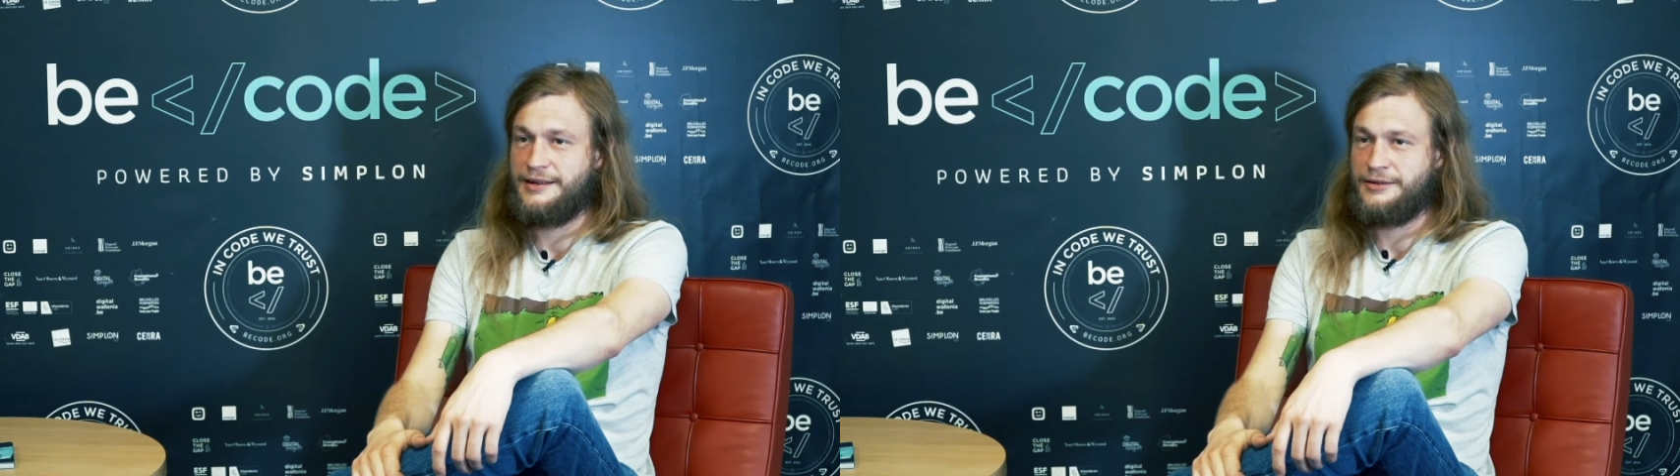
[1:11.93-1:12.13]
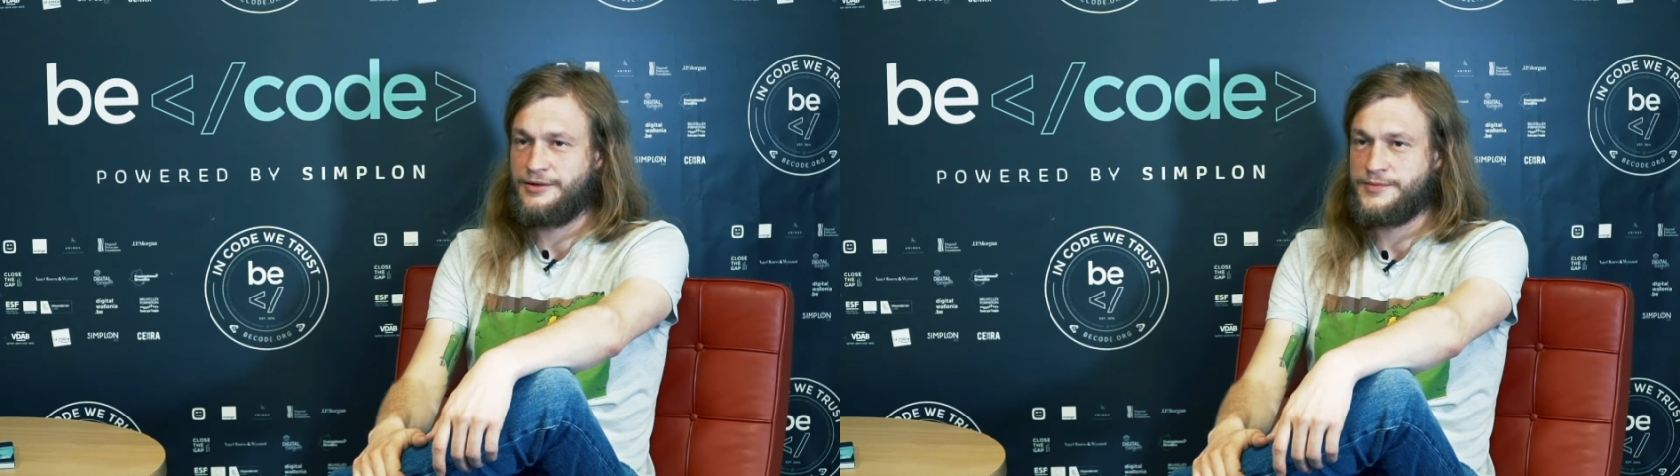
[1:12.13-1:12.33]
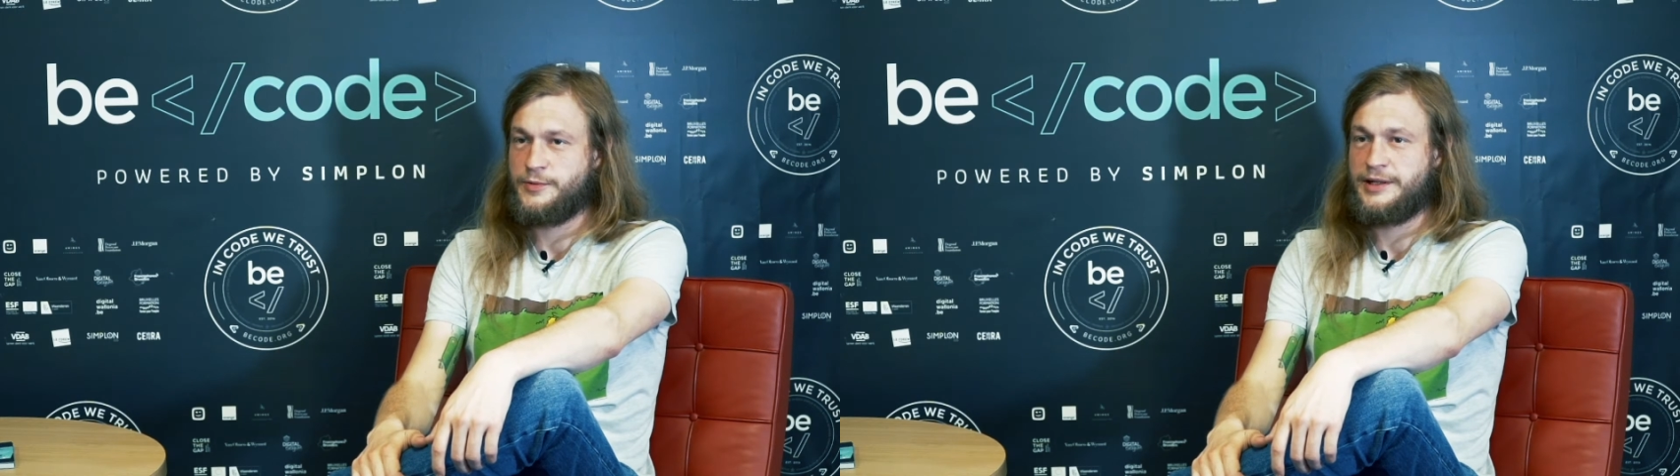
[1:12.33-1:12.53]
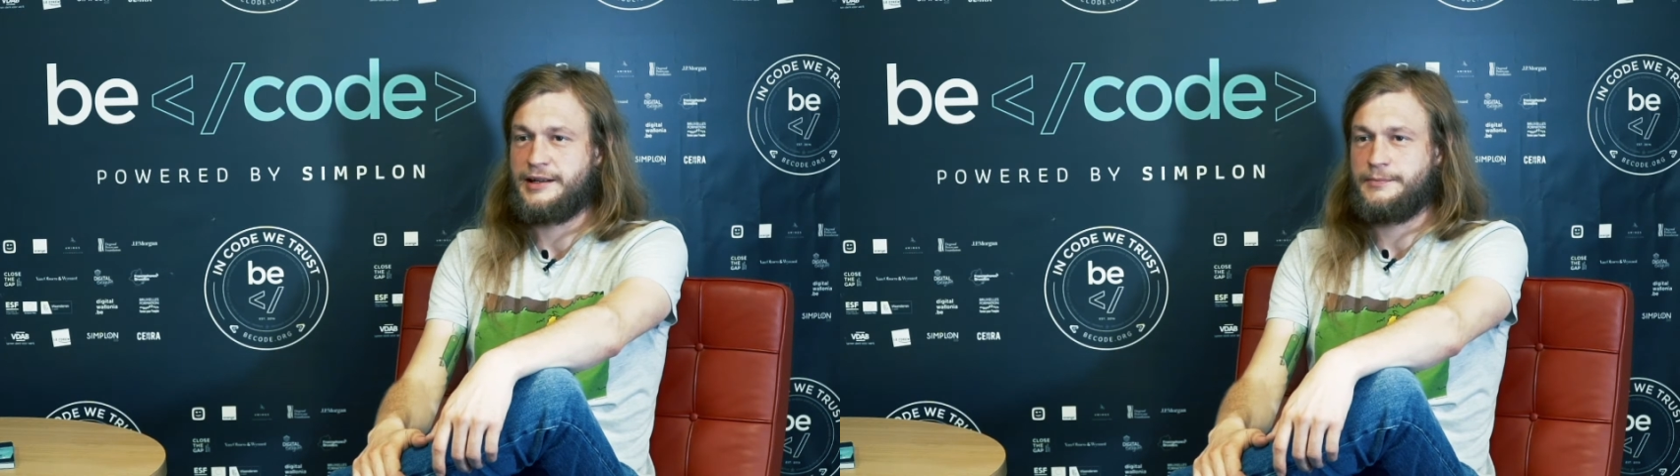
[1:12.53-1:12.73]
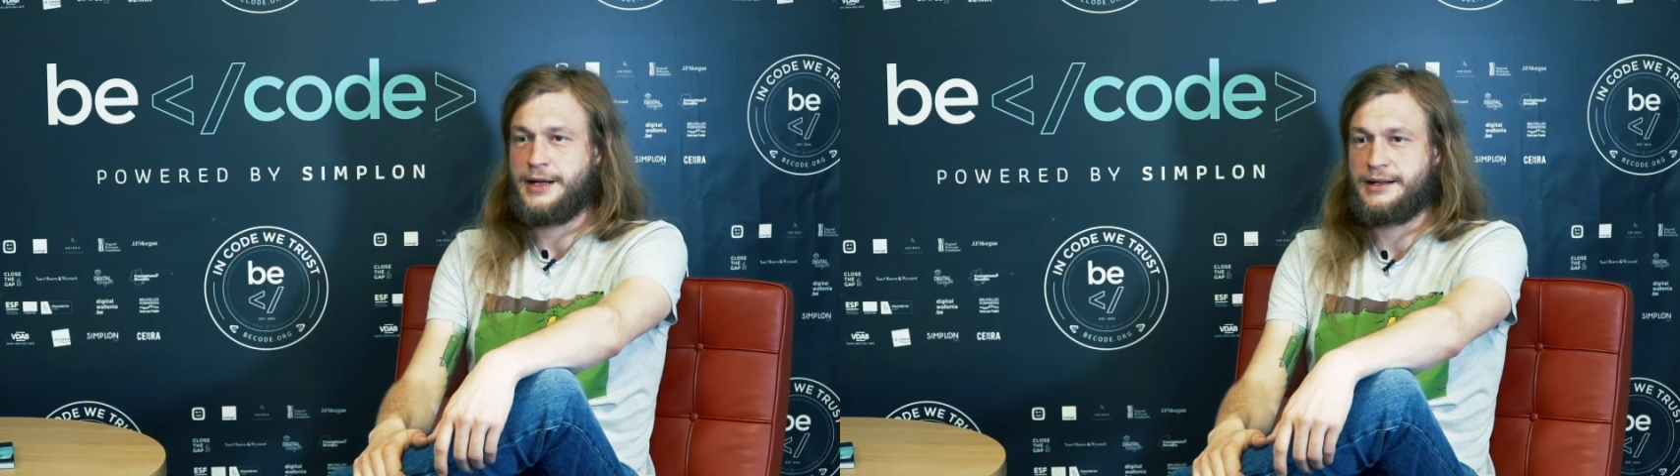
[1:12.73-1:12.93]
that comes with
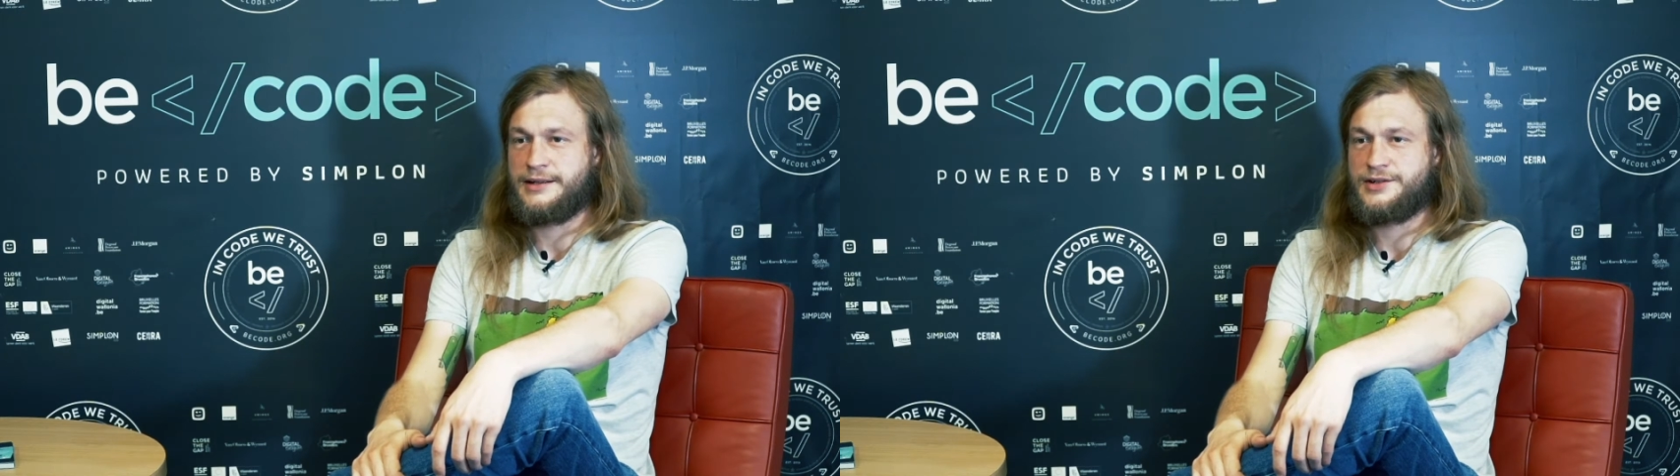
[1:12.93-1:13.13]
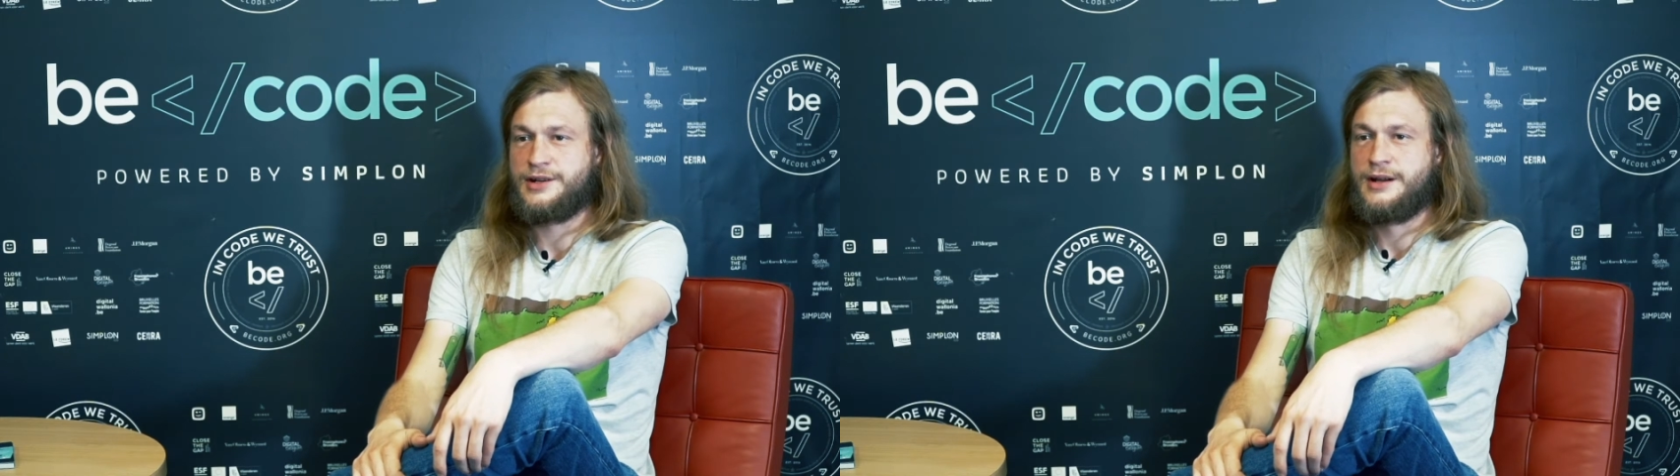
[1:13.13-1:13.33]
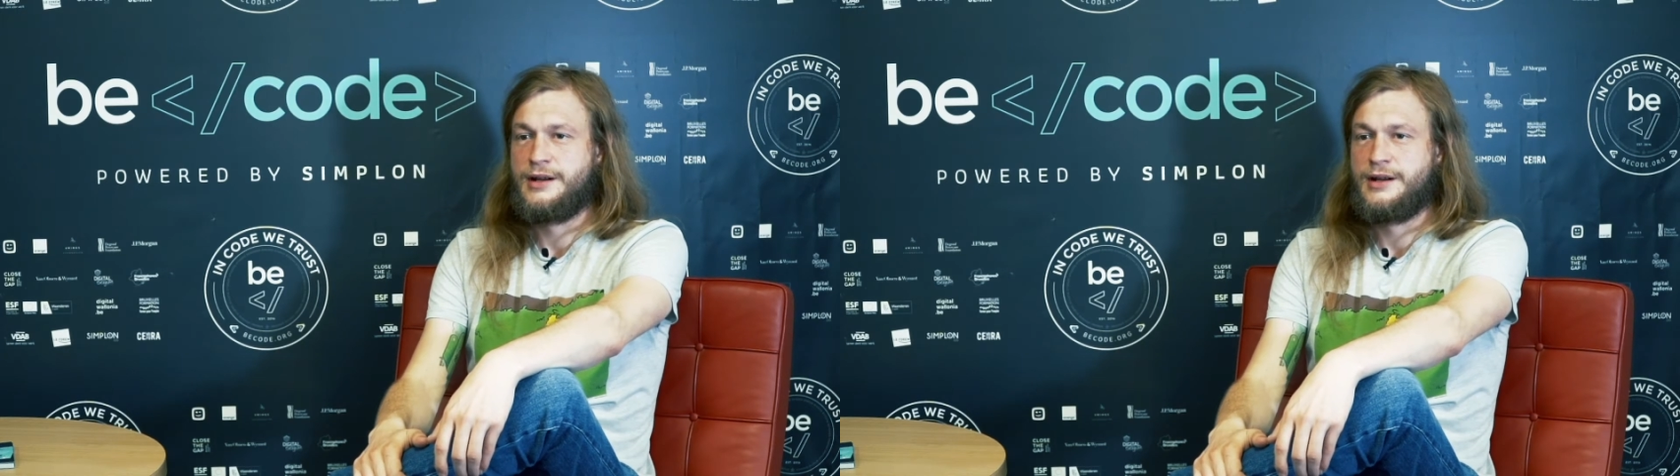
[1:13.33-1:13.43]
that package.